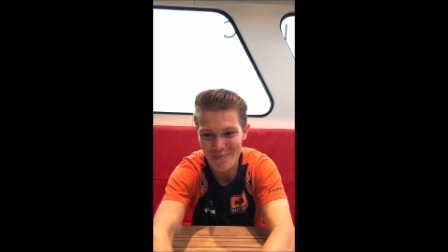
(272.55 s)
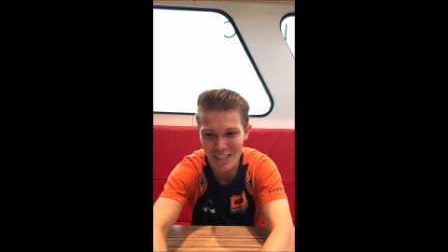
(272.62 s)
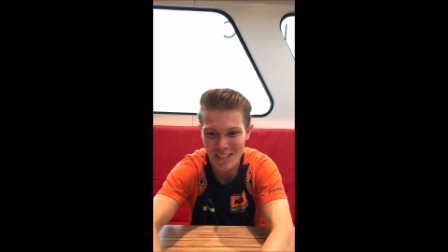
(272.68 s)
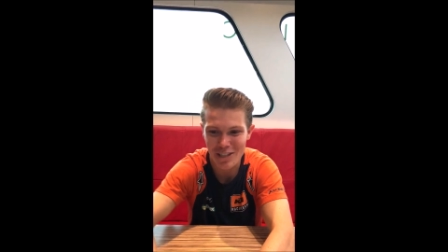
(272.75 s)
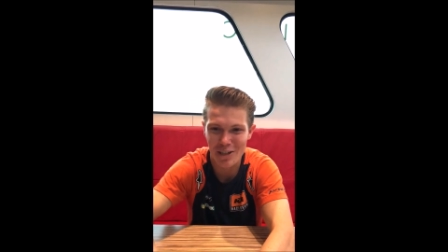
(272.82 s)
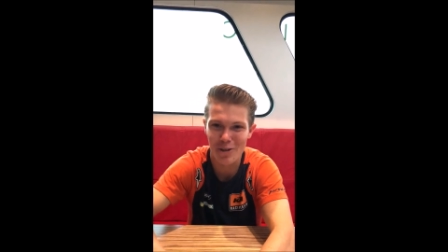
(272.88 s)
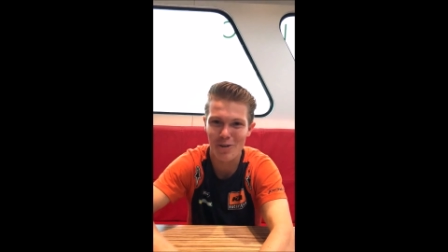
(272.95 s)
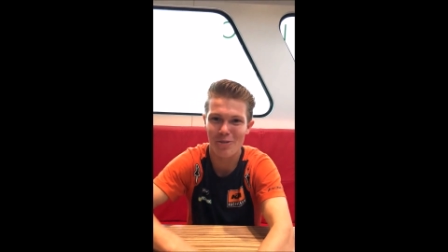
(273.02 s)

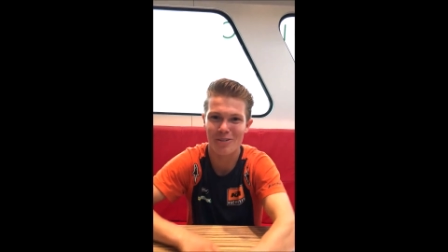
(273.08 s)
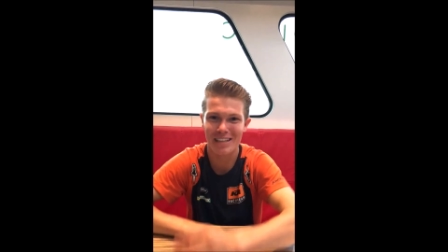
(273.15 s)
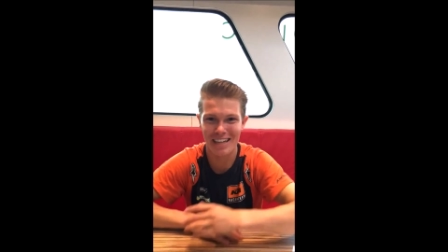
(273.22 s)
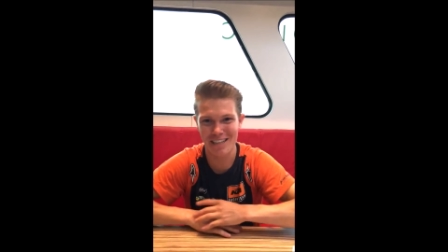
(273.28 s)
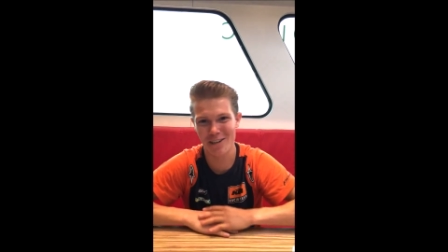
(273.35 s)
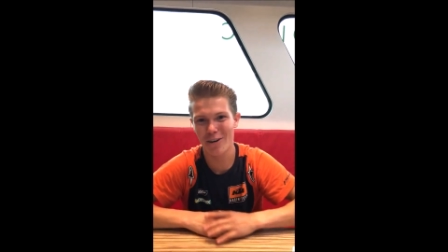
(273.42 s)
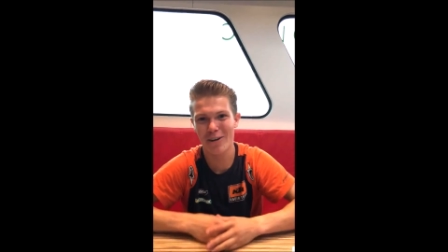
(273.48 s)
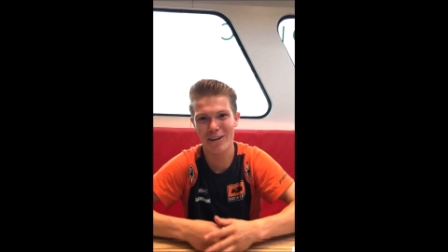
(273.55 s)
So
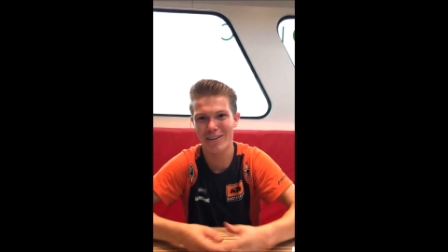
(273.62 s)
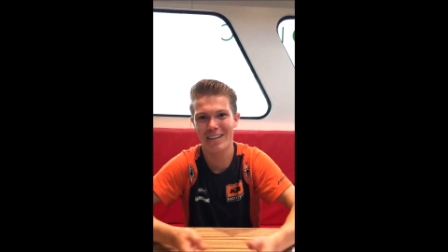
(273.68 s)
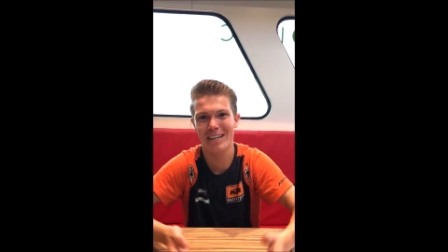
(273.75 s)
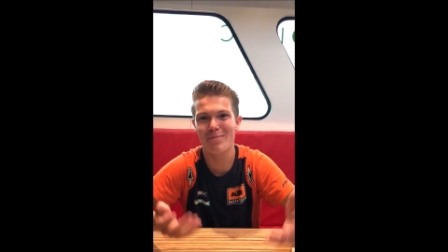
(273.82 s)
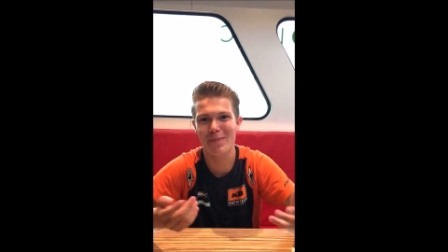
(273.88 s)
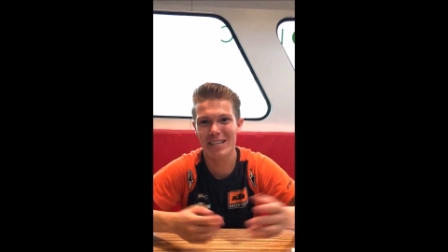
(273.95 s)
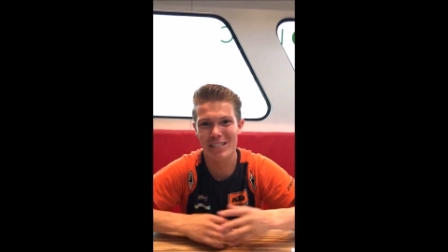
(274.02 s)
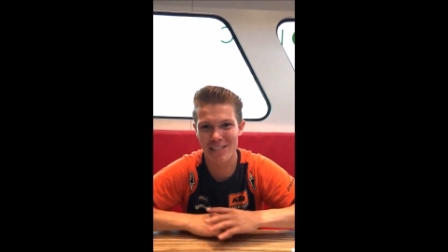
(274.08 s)
then you are
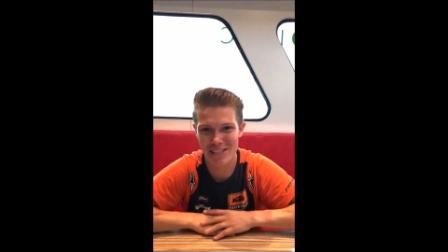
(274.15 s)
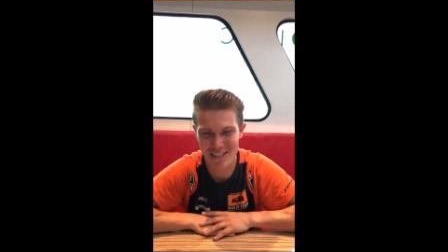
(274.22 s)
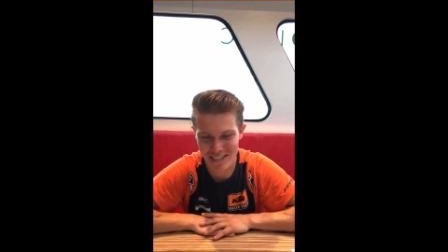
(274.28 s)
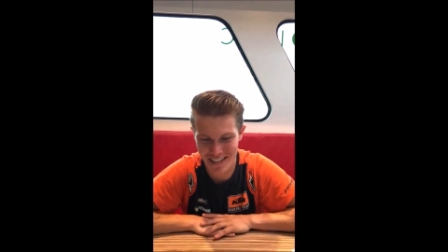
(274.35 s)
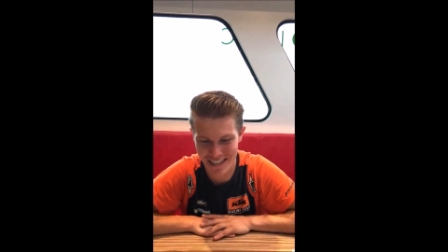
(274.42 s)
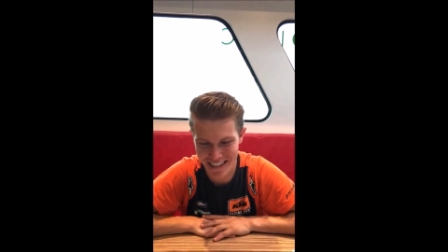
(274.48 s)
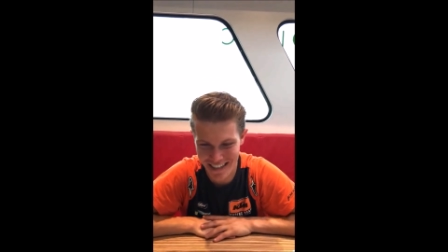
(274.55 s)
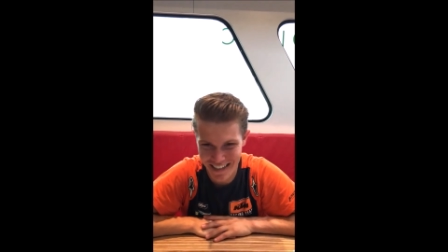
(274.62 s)
8
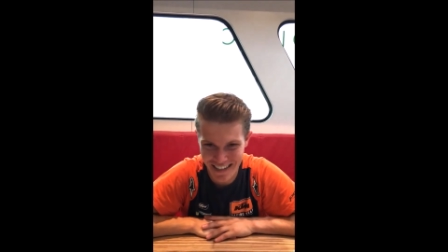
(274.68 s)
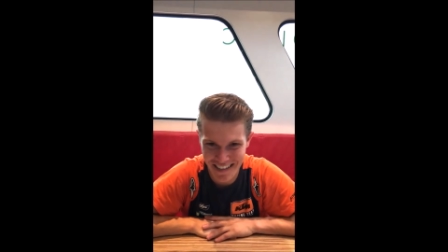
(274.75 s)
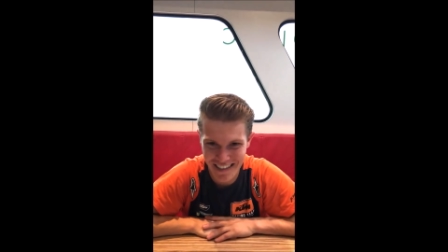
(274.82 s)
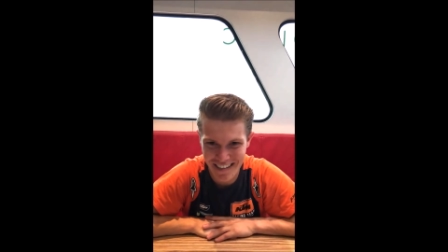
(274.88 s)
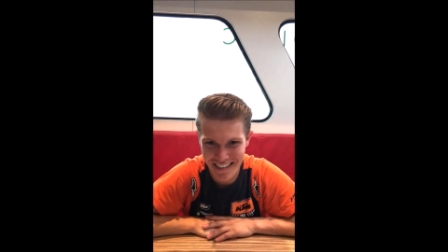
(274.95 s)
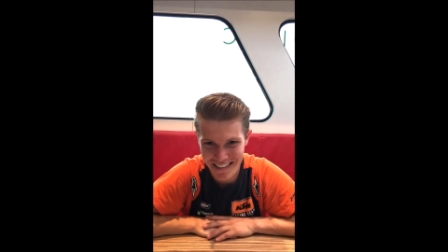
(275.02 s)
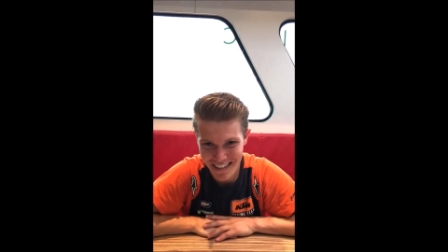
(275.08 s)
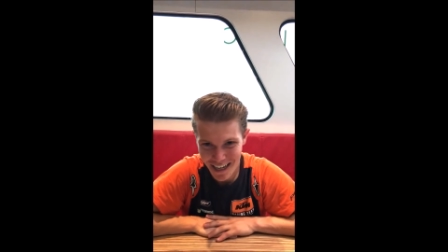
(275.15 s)
places
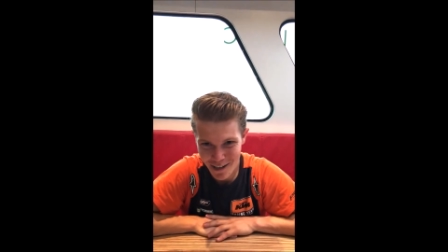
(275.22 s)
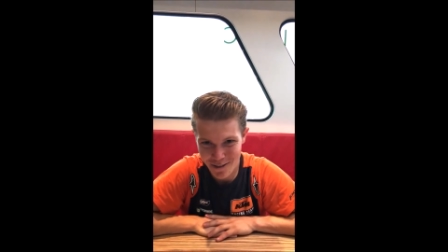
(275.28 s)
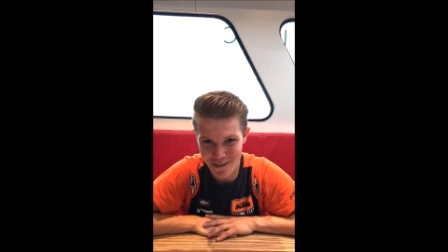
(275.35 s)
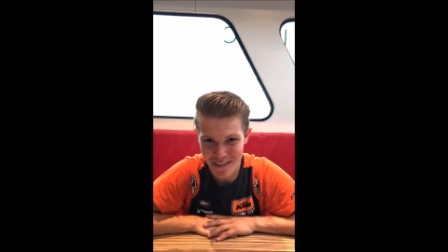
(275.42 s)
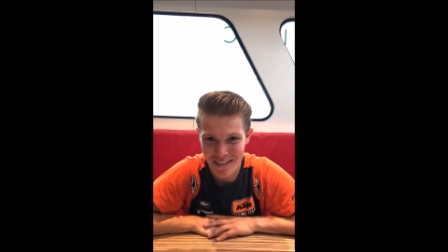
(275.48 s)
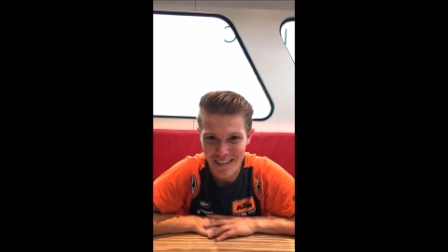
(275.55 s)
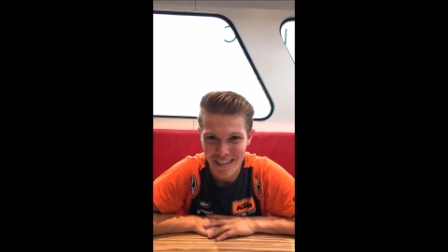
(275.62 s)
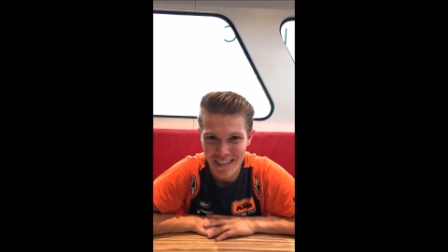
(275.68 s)
down,